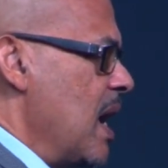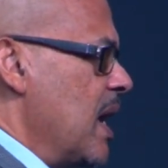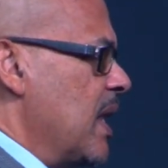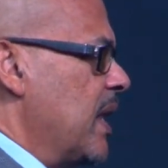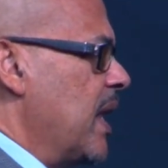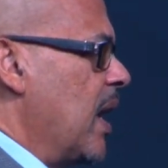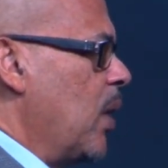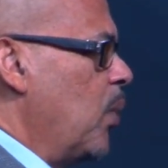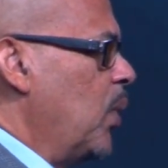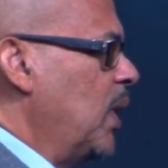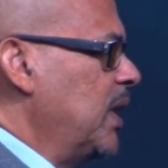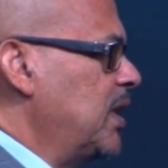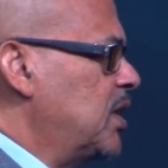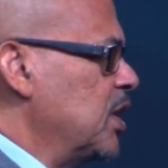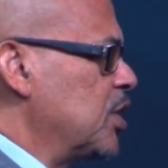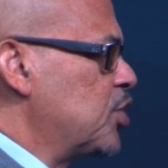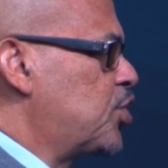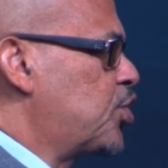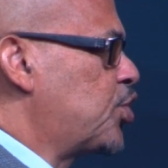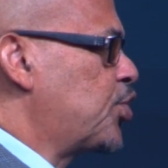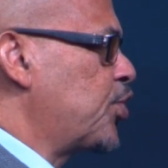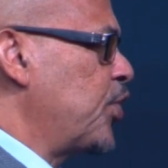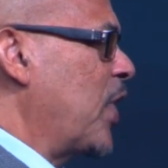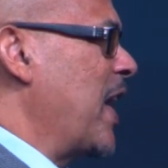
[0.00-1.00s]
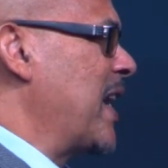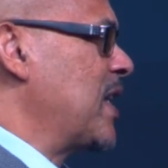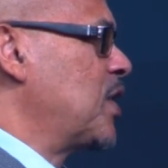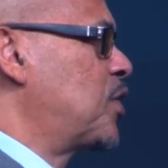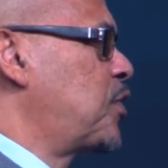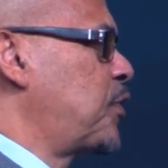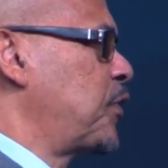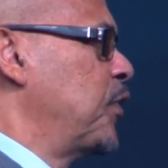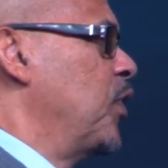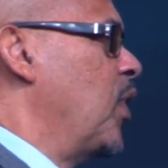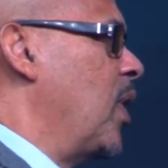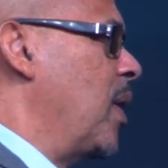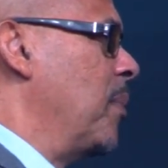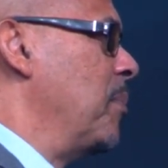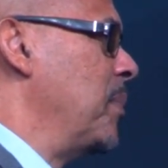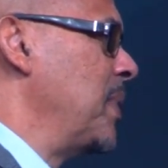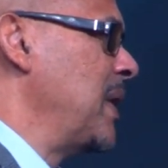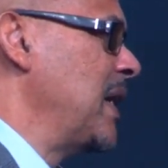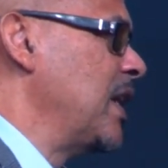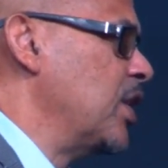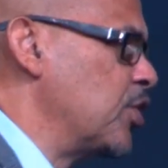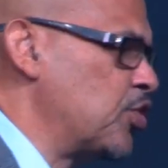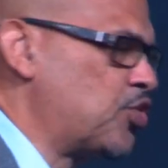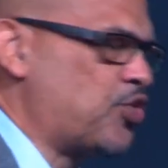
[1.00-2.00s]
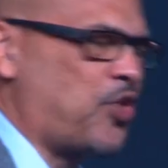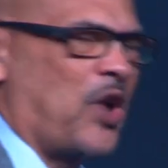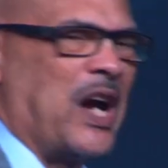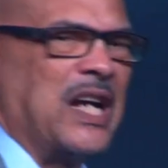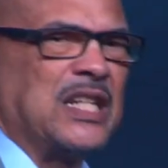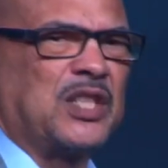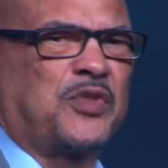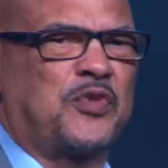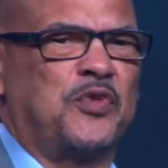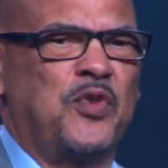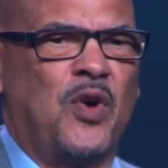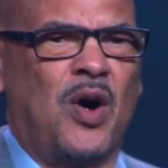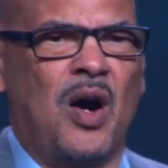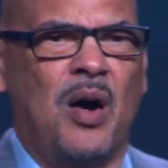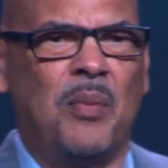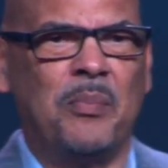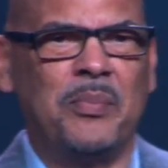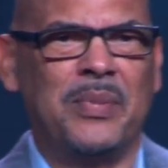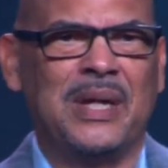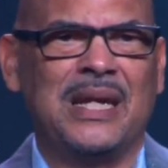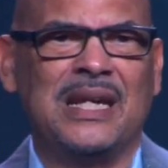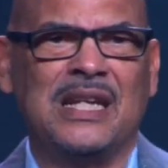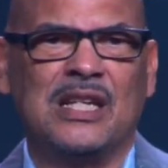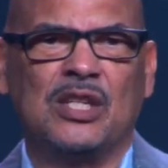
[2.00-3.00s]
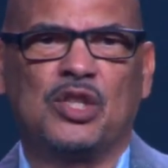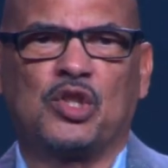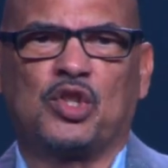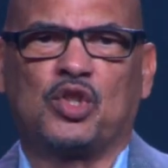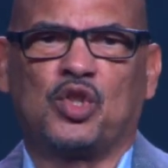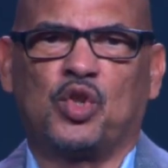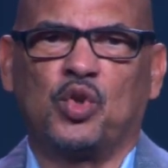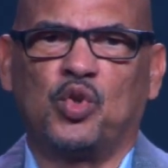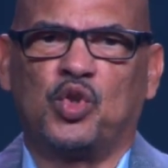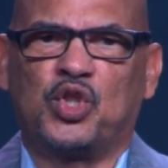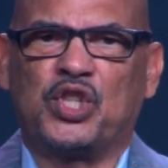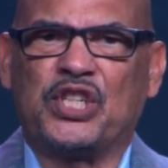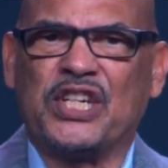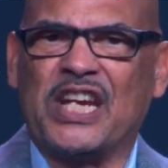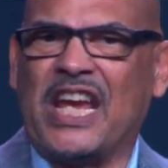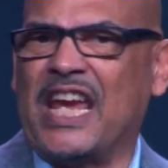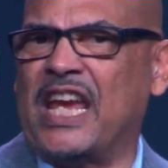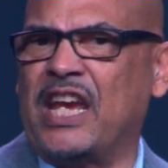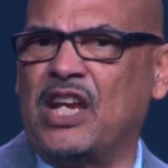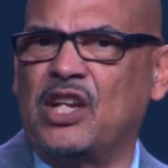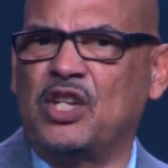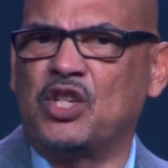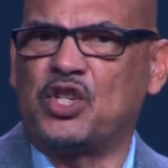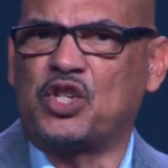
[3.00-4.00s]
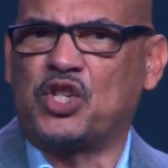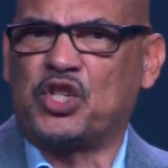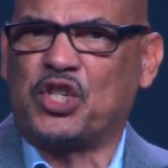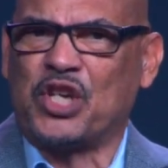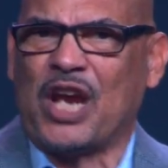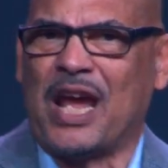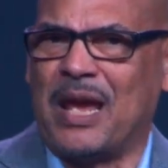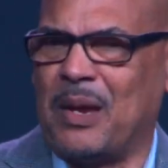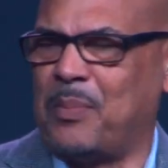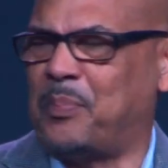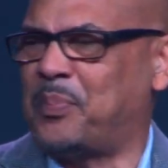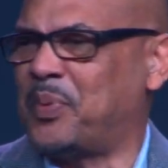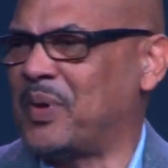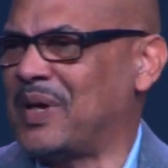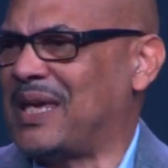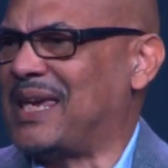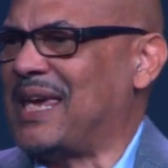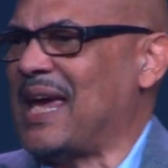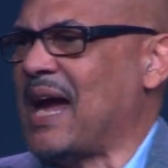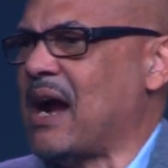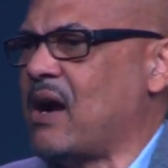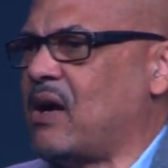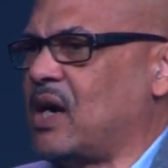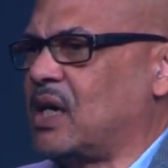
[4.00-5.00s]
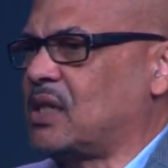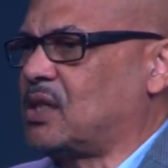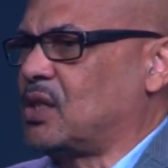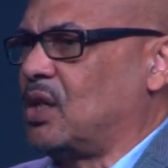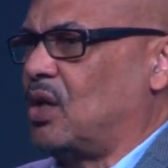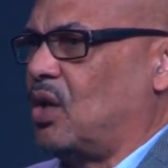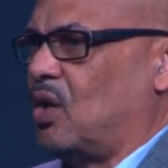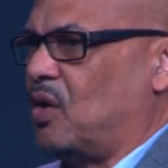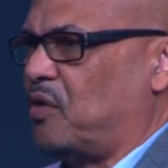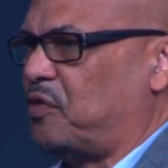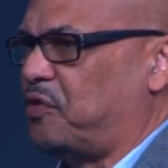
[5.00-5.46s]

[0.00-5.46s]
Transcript: Now, what does transform mean? Transform means to change shape, character, or